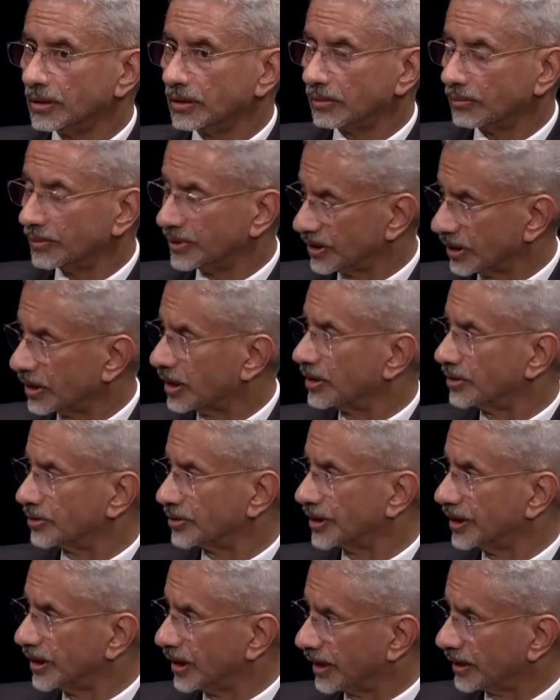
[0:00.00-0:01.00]
with a
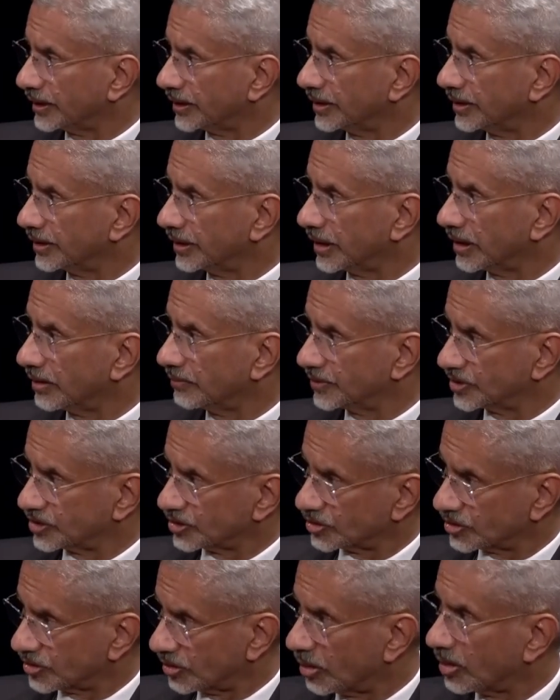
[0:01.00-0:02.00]
country like India, which
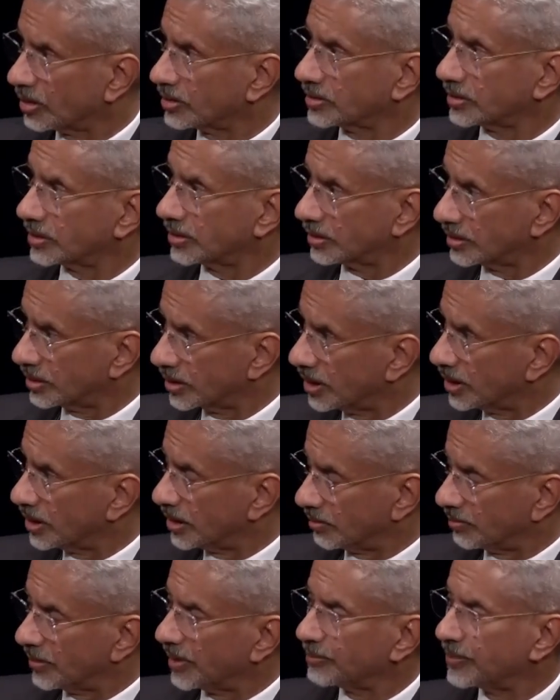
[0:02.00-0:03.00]
is not a
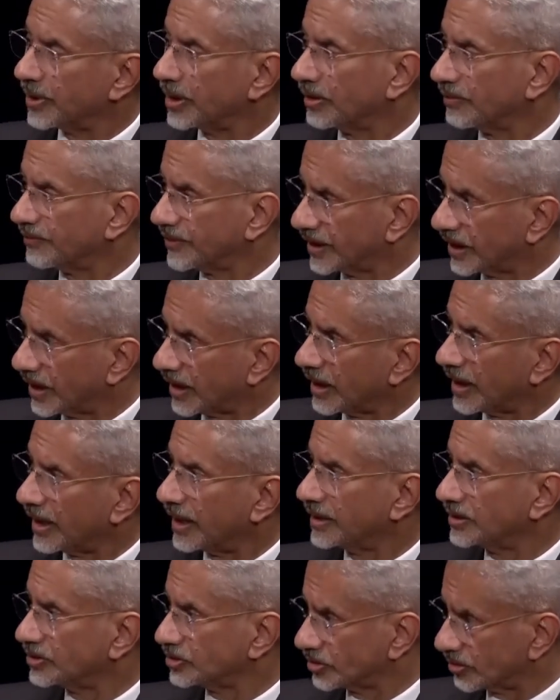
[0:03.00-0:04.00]
member of an
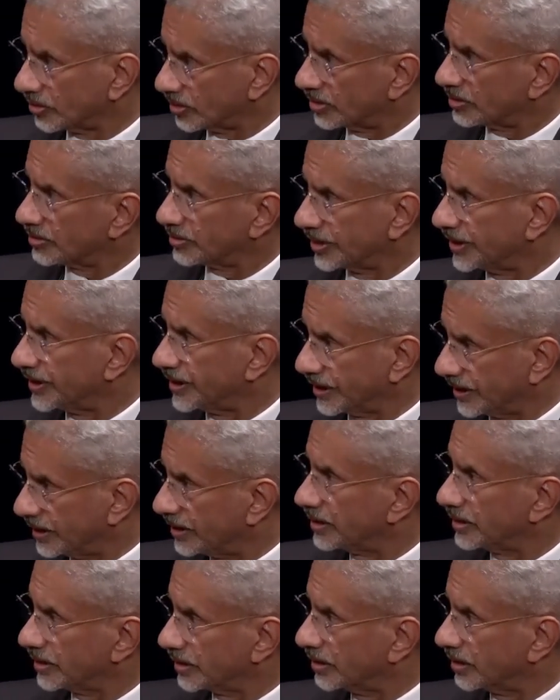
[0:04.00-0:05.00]
alliance or a
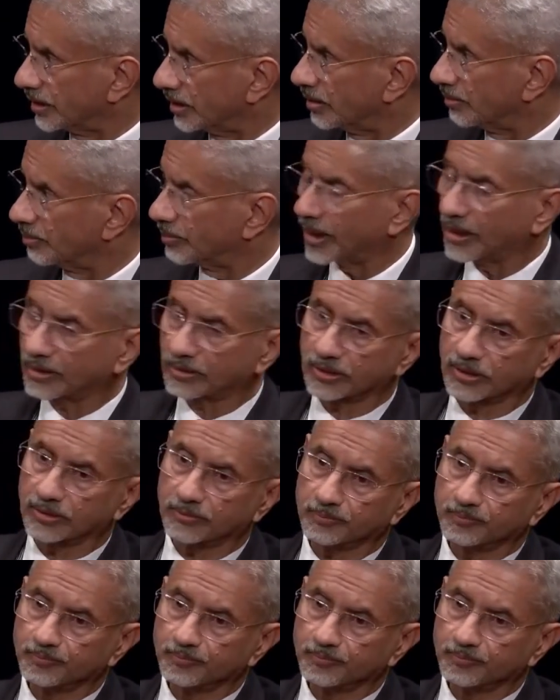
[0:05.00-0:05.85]
treaty partner.